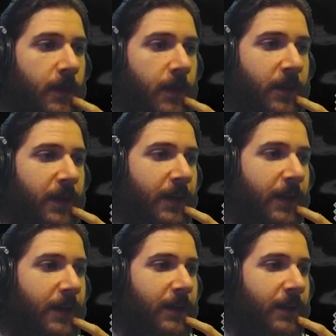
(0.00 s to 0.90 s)
I mean,
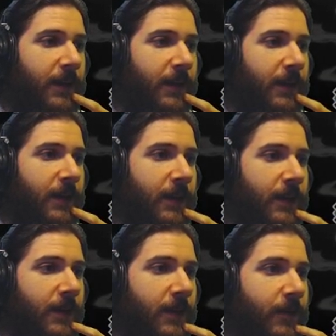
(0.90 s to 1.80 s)

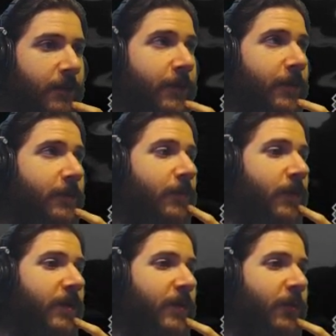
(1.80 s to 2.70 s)
for
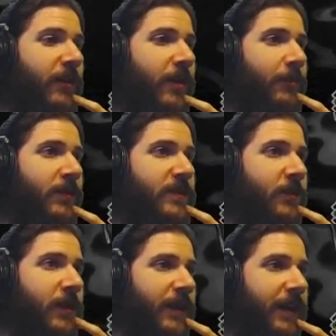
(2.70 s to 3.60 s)
the career I'm
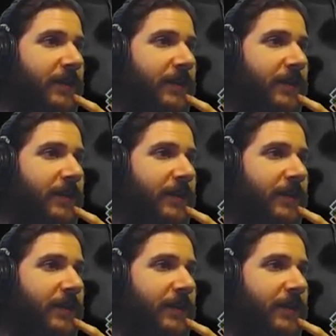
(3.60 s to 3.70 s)
pursuing, I'm